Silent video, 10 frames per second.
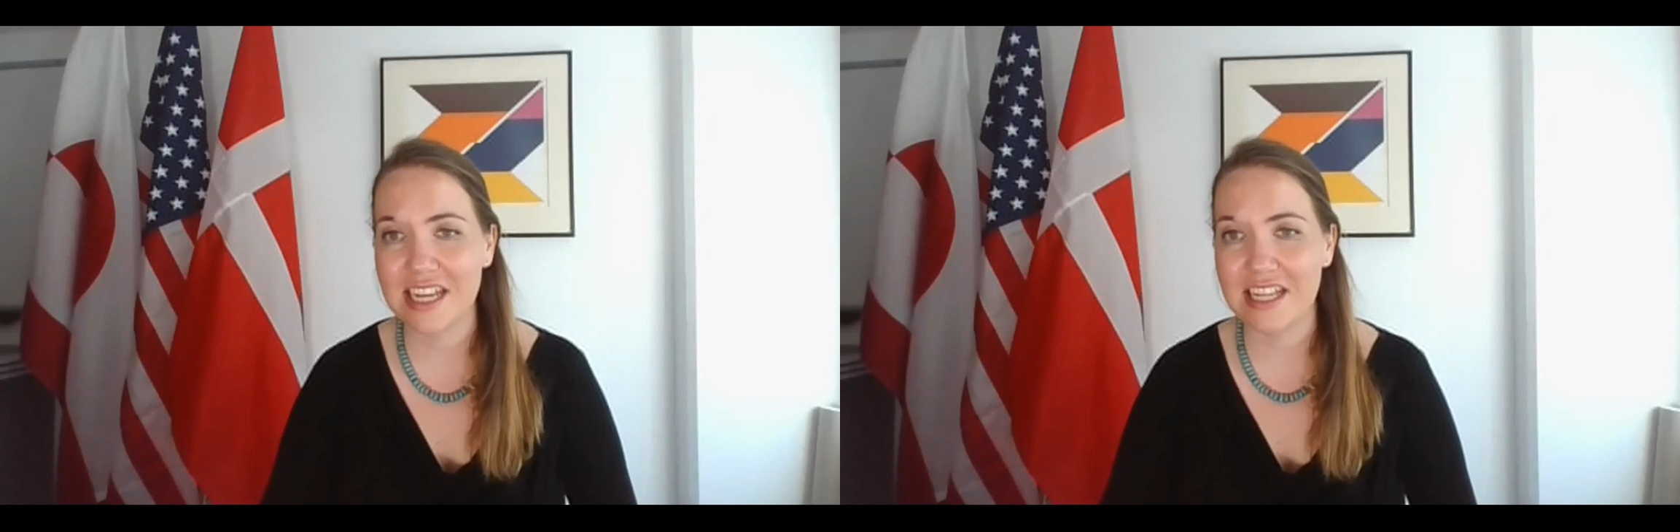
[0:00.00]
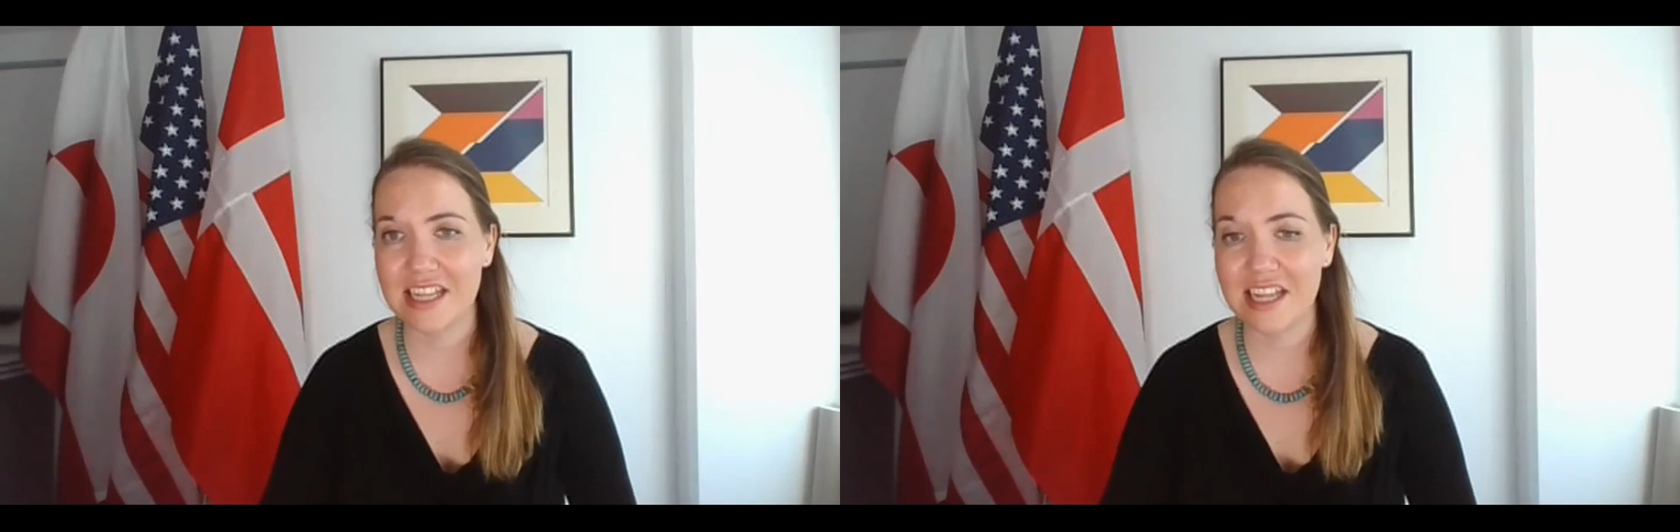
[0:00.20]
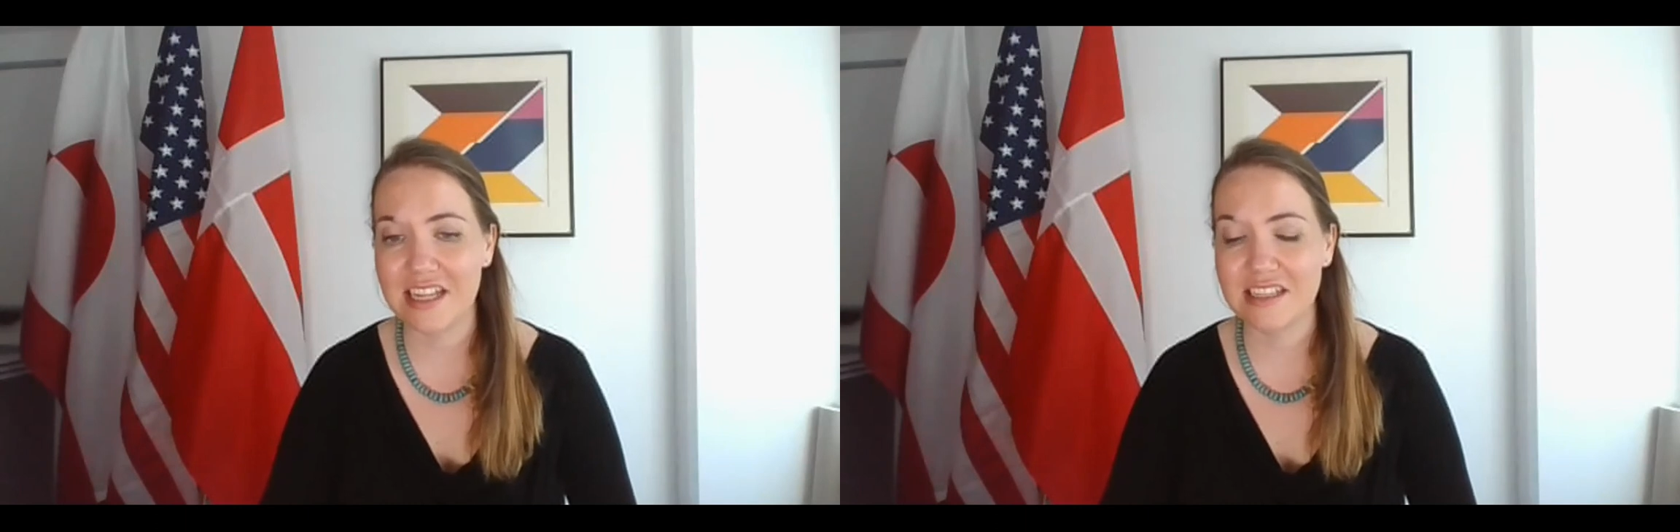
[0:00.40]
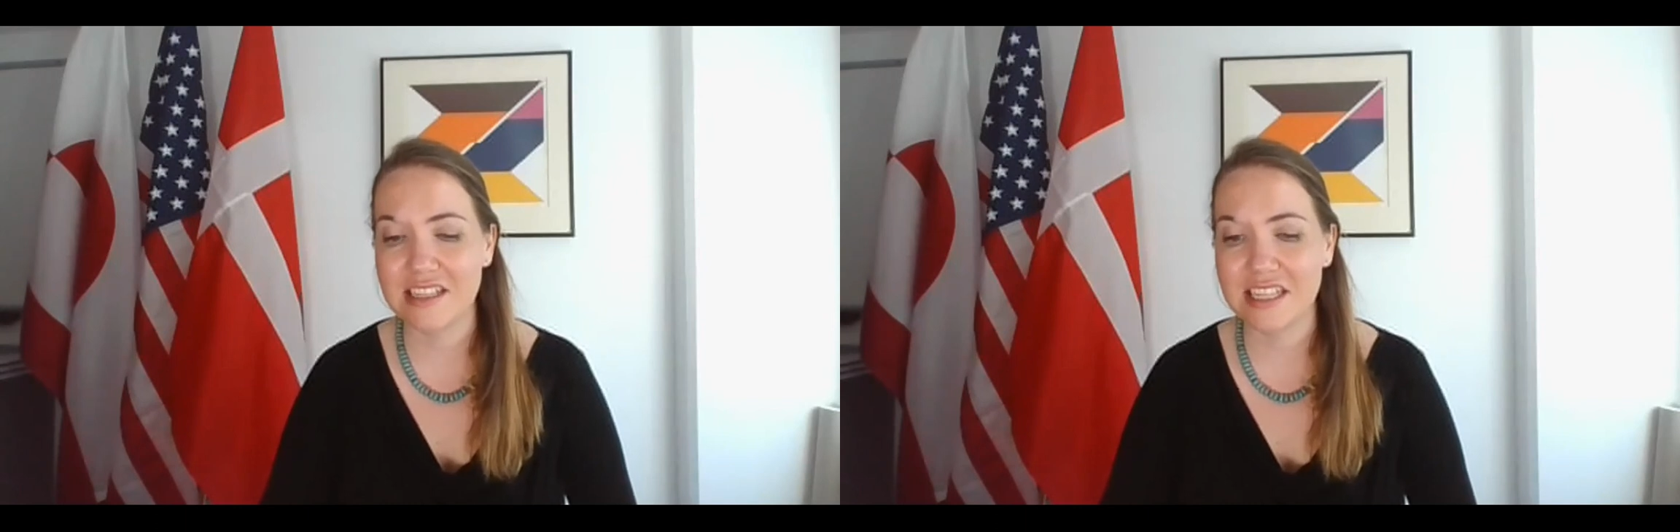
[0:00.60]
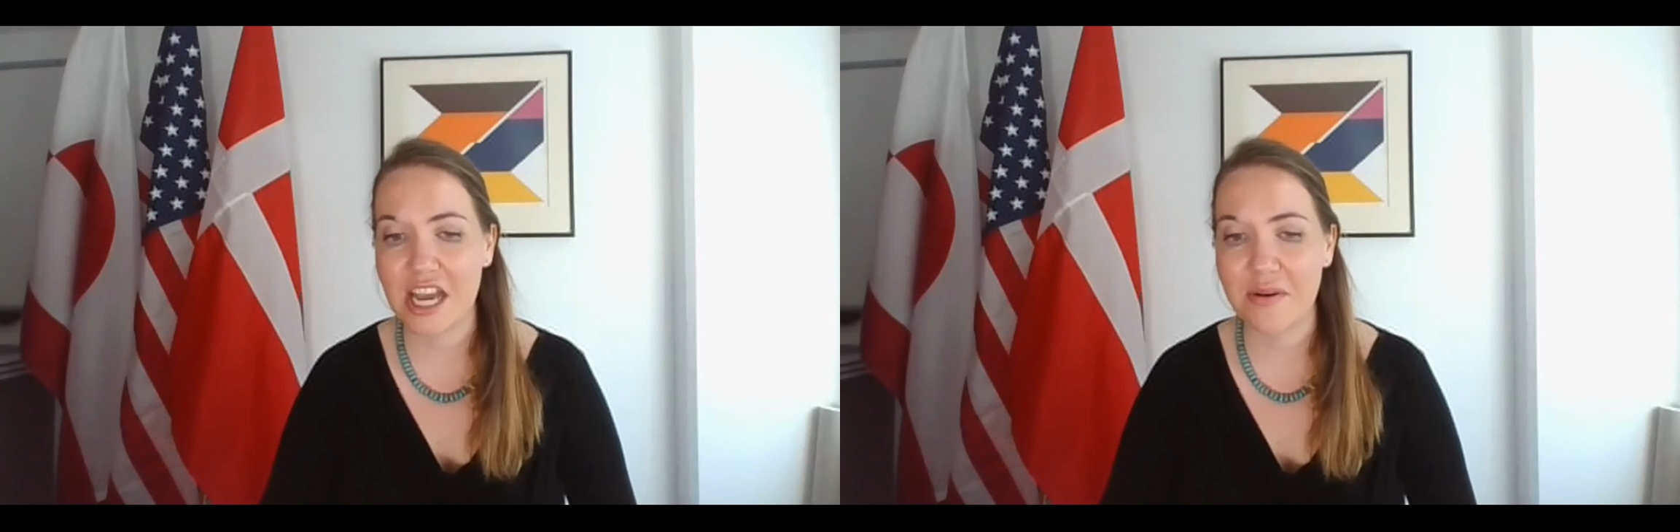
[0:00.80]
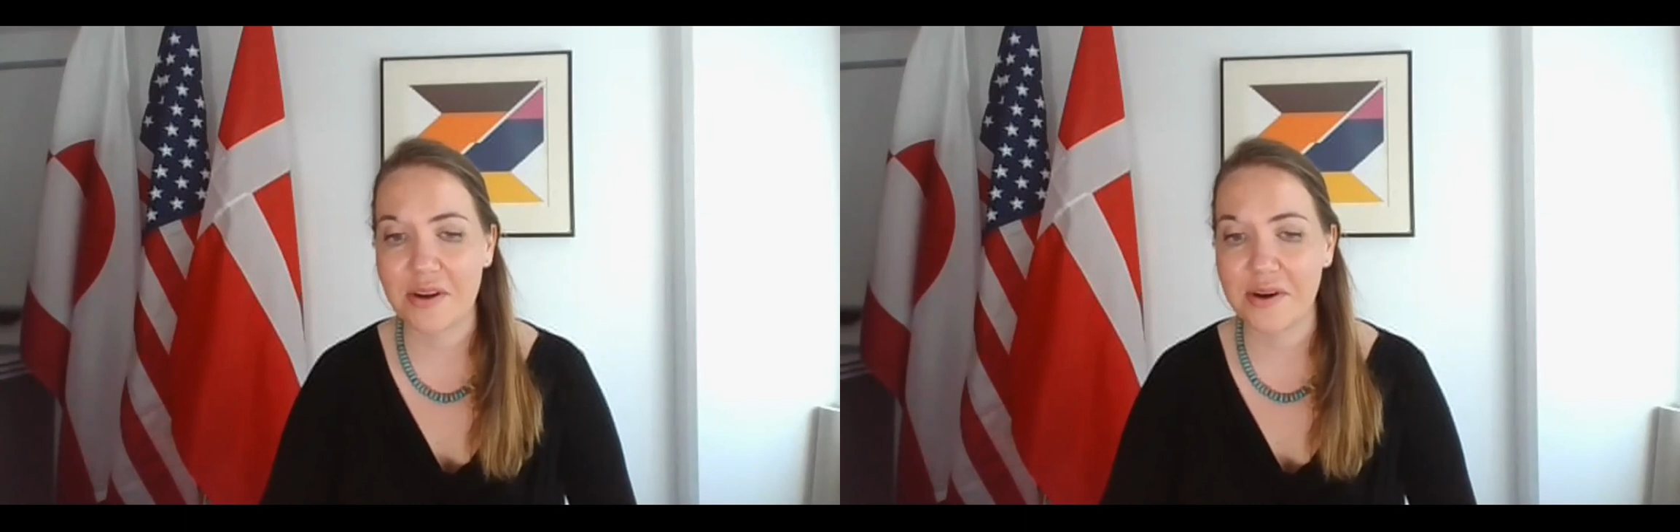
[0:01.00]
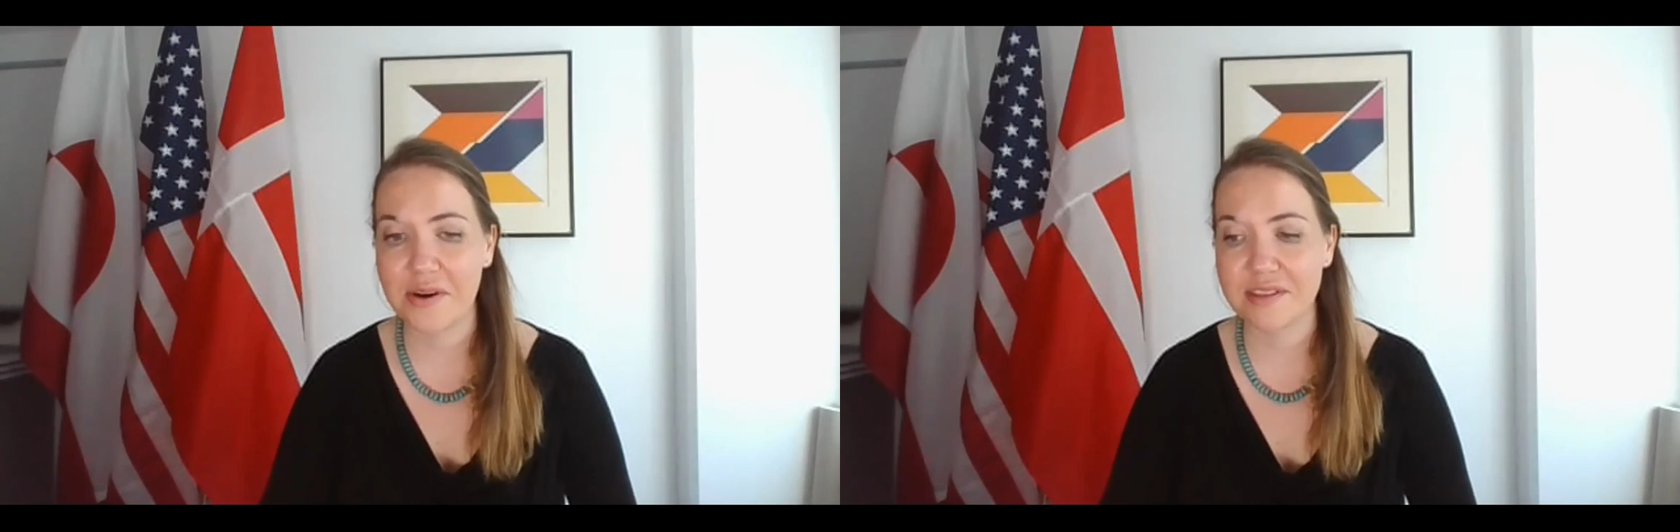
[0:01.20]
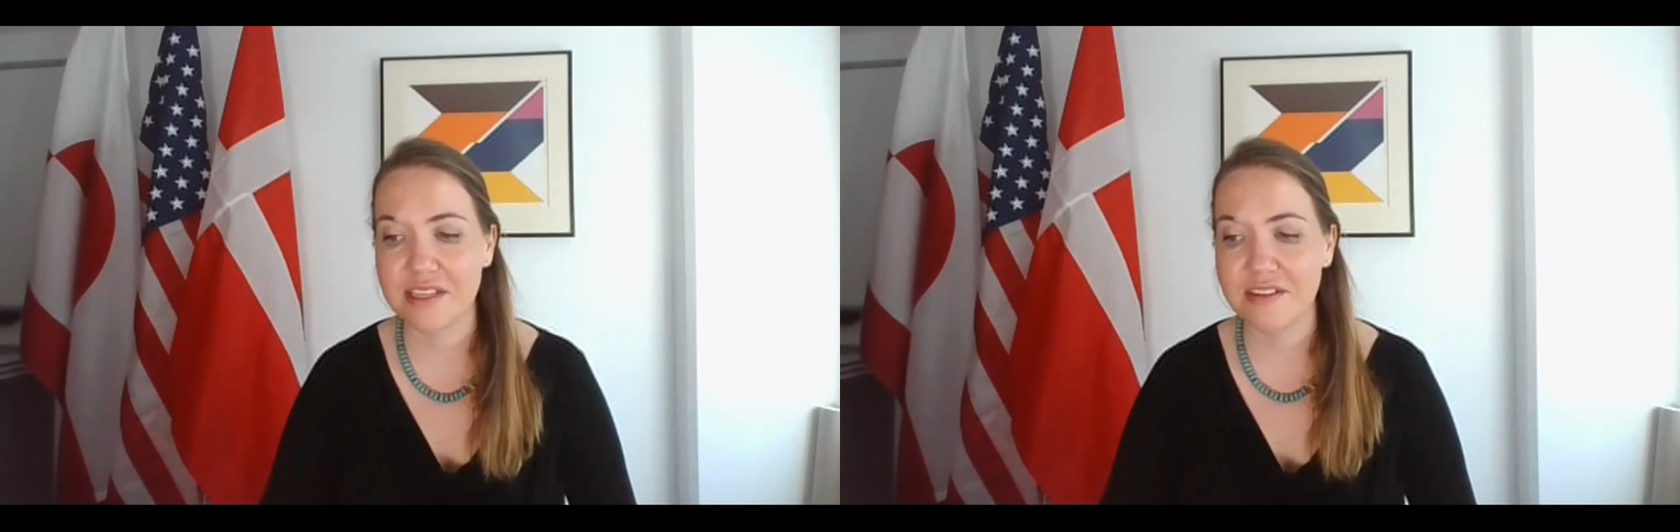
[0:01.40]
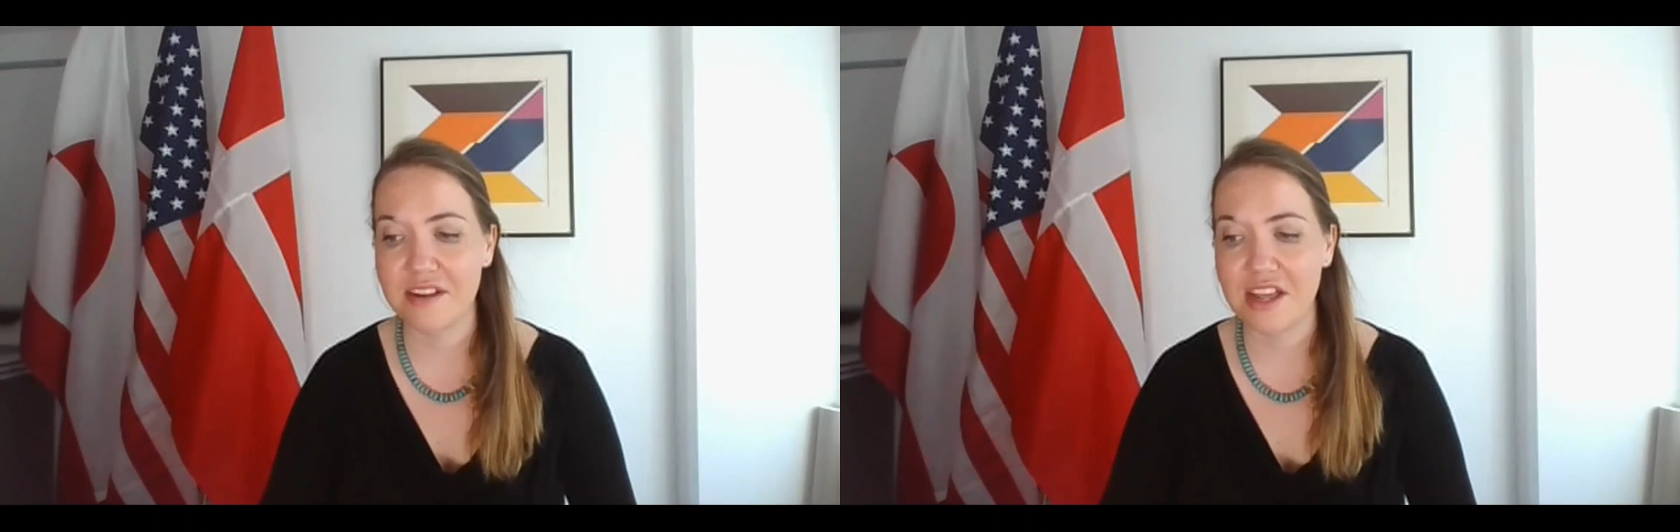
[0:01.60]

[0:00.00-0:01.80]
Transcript: and then see how it goes and,